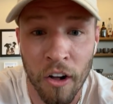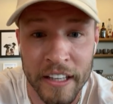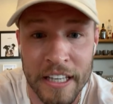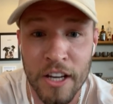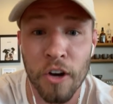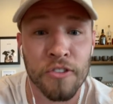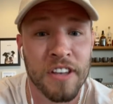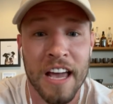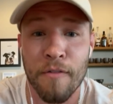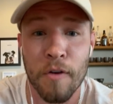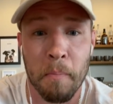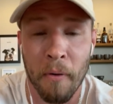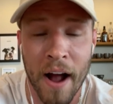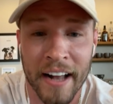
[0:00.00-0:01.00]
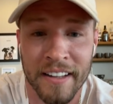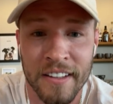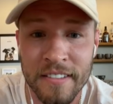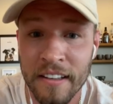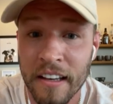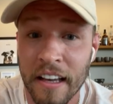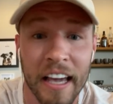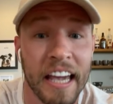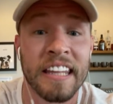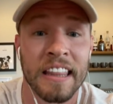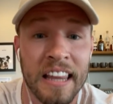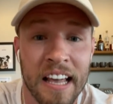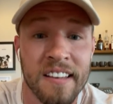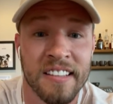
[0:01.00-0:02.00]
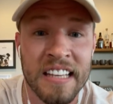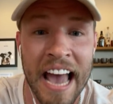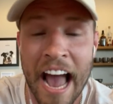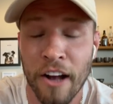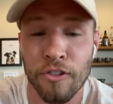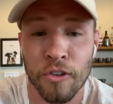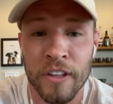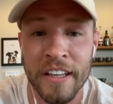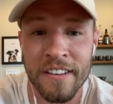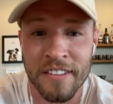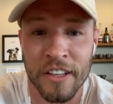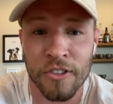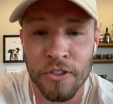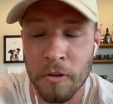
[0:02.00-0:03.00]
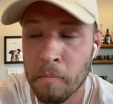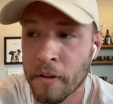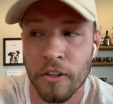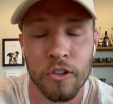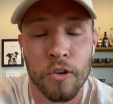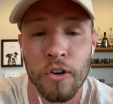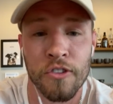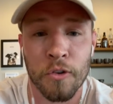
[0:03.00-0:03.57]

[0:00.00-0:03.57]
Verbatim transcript: He goes to every practice unless he actually is injured. But the dude is a